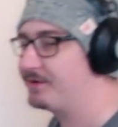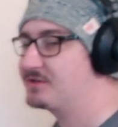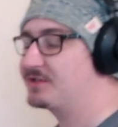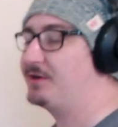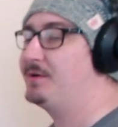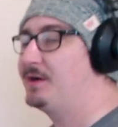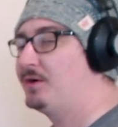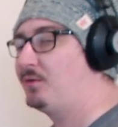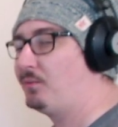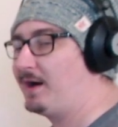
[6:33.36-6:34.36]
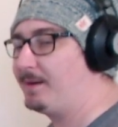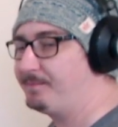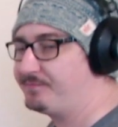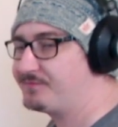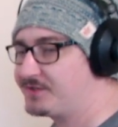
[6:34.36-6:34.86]
though, so
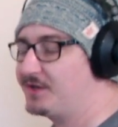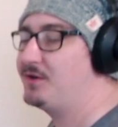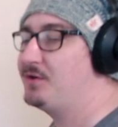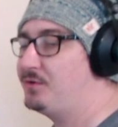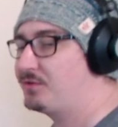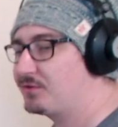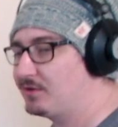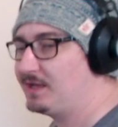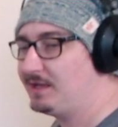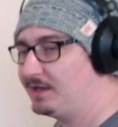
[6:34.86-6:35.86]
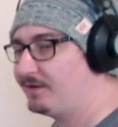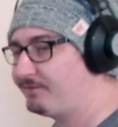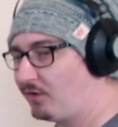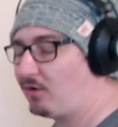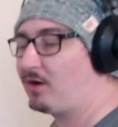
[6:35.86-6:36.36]
1, 2, 3,
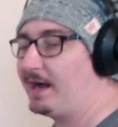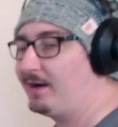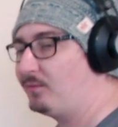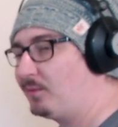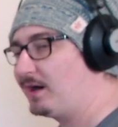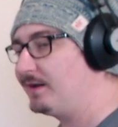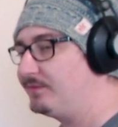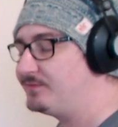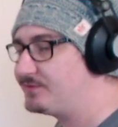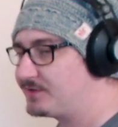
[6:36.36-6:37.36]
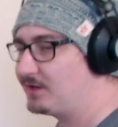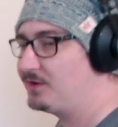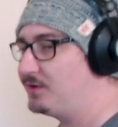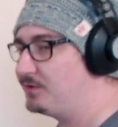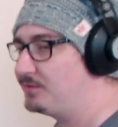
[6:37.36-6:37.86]
4, and 1,
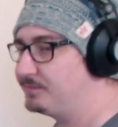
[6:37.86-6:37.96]
2.